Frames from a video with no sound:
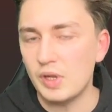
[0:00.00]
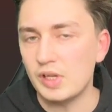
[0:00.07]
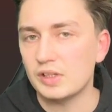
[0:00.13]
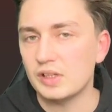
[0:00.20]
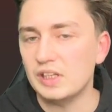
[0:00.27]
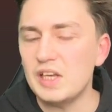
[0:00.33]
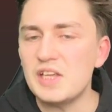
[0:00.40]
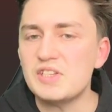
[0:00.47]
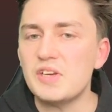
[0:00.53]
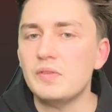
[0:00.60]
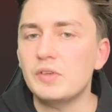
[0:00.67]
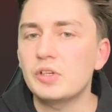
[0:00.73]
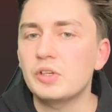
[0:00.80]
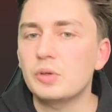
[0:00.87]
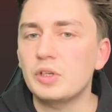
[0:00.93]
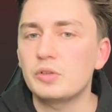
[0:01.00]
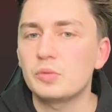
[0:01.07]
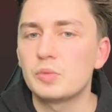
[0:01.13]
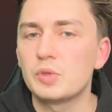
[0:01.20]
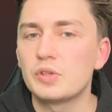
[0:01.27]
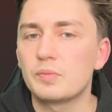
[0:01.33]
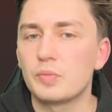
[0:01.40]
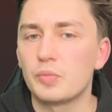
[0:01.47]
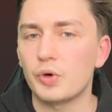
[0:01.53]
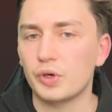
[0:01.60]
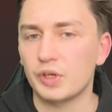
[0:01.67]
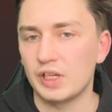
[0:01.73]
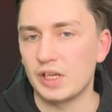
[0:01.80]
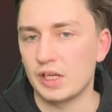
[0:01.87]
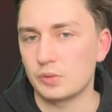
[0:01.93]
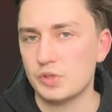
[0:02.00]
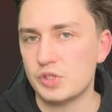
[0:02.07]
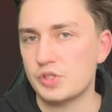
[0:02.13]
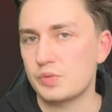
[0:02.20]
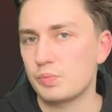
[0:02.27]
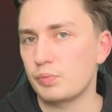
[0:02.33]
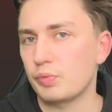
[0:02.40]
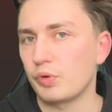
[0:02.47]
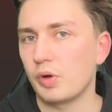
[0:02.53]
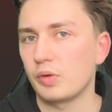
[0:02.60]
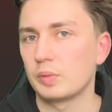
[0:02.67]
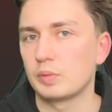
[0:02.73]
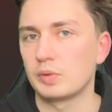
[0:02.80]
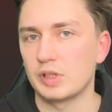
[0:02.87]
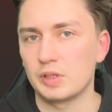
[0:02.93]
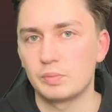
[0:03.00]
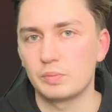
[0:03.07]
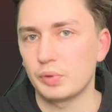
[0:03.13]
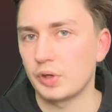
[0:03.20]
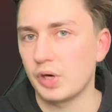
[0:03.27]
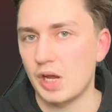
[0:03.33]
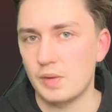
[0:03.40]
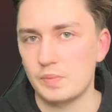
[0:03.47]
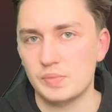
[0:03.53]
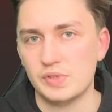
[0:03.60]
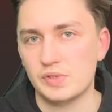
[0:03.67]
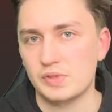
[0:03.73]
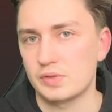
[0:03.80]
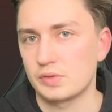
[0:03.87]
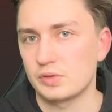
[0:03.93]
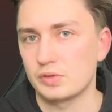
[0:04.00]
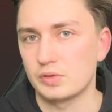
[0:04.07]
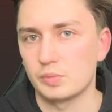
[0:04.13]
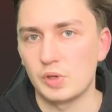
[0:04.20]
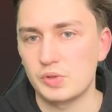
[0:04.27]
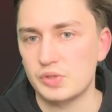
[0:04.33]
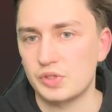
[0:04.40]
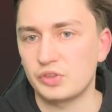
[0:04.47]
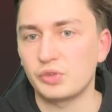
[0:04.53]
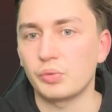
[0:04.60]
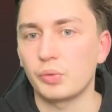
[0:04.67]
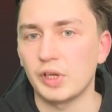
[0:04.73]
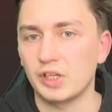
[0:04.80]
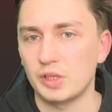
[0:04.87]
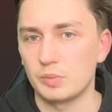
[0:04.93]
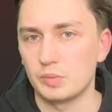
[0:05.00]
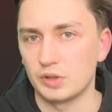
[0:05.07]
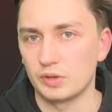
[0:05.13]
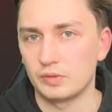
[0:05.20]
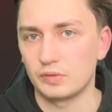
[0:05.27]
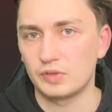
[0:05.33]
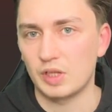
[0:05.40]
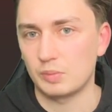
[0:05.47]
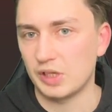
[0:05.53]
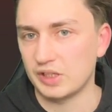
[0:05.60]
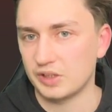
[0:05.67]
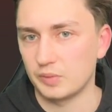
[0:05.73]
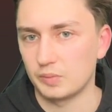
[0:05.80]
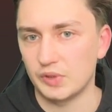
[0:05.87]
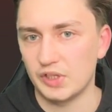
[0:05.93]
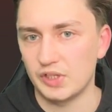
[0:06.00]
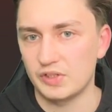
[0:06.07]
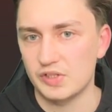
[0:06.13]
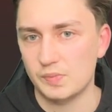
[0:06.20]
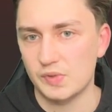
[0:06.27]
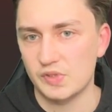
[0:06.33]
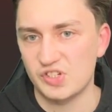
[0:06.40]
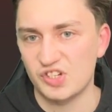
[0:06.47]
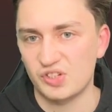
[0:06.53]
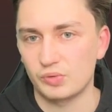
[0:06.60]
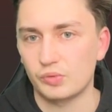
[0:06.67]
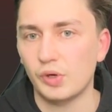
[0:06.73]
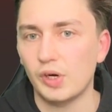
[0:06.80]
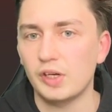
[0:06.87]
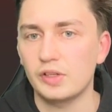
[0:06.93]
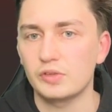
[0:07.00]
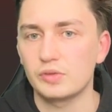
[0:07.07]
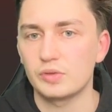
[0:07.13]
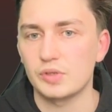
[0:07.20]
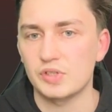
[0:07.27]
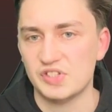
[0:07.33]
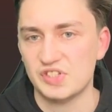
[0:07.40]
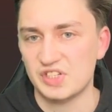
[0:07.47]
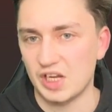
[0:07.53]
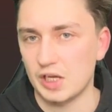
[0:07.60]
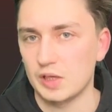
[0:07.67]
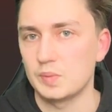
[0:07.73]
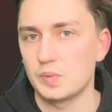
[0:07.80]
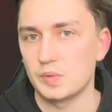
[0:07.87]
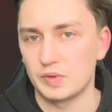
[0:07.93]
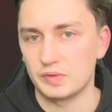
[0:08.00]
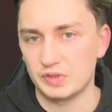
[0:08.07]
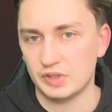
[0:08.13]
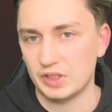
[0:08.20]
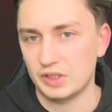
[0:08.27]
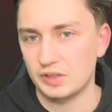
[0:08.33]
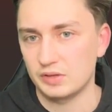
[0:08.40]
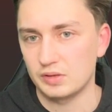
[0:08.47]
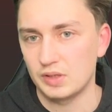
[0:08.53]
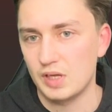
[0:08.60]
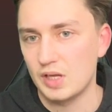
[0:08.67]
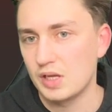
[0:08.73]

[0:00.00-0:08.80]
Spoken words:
Well, let's have a look at the move rook e8, which is probably, perhaps, the most tricky move that black can play in this position, trying to escape with the king.